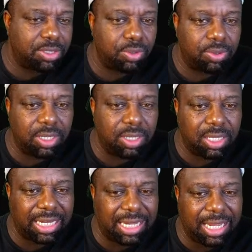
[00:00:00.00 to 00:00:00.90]
Mitchell, on the
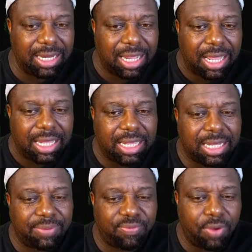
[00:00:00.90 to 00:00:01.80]
other hand, he
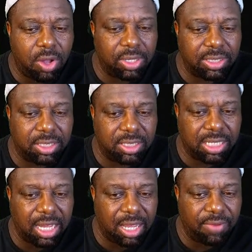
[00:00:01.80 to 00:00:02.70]
could fall into
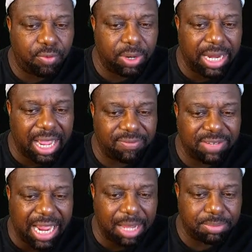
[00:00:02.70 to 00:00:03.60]
4.5
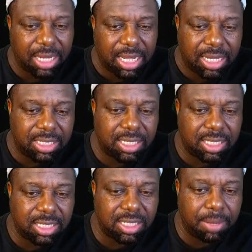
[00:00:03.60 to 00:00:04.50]
dimes. He's hit
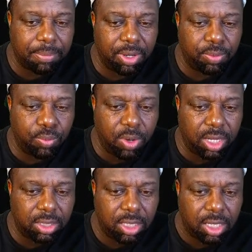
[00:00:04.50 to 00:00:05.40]
this number in
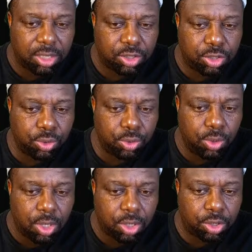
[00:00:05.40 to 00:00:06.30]
one, two,
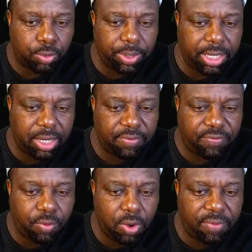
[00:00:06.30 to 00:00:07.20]
three,
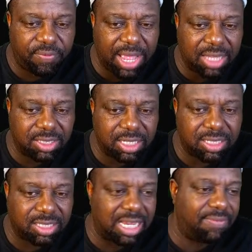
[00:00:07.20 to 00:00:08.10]
four, five,
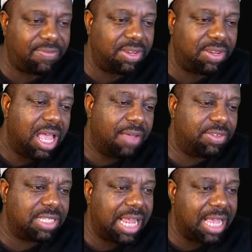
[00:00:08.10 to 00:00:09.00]
six, 7 of
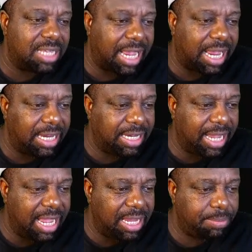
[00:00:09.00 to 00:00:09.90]
his last 8
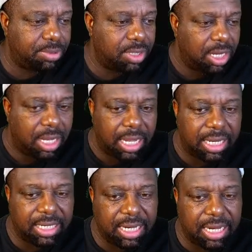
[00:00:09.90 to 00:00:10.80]
games,
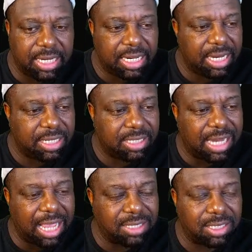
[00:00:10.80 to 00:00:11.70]
and then he
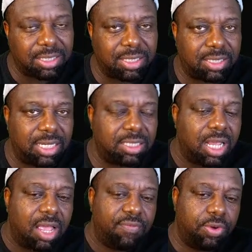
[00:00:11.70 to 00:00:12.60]
has 6 assists
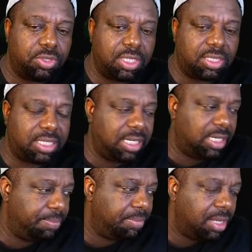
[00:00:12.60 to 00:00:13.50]
versus this
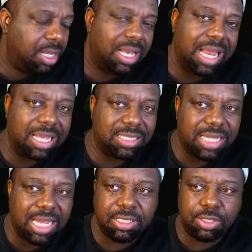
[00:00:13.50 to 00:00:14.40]
team last
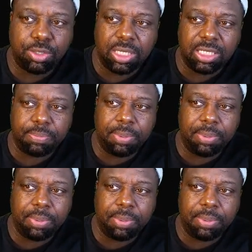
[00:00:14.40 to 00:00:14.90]
time these two teams